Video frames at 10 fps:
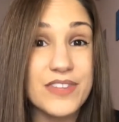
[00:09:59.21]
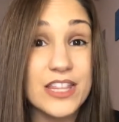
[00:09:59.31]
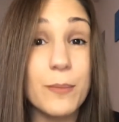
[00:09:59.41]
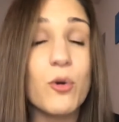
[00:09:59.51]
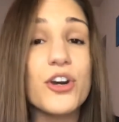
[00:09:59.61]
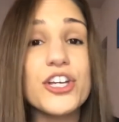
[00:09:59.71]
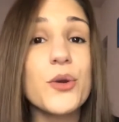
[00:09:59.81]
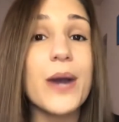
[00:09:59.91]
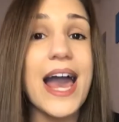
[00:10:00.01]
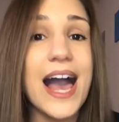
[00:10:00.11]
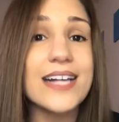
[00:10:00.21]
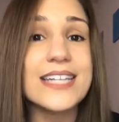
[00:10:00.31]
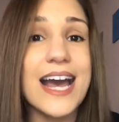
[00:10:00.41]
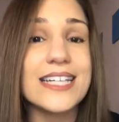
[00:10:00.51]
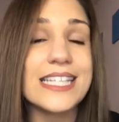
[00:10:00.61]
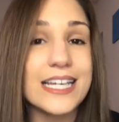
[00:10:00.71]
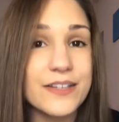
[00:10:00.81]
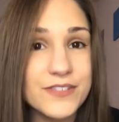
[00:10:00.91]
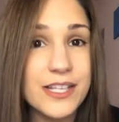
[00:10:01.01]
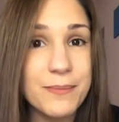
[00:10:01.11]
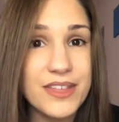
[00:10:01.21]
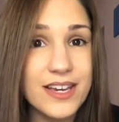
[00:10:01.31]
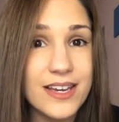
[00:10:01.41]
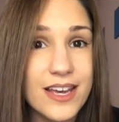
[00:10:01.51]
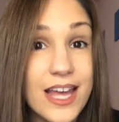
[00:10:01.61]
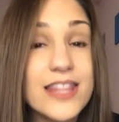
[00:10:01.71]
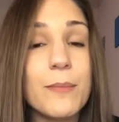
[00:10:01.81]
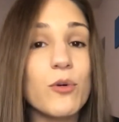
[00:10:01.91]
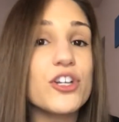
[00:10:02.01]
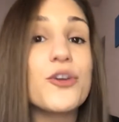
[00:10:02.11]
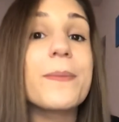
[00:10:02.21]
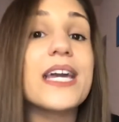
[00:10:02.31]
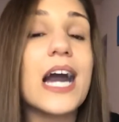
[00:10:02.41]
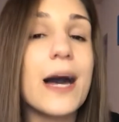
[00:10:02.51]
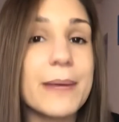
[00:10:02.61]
The more you act as if something, the more you become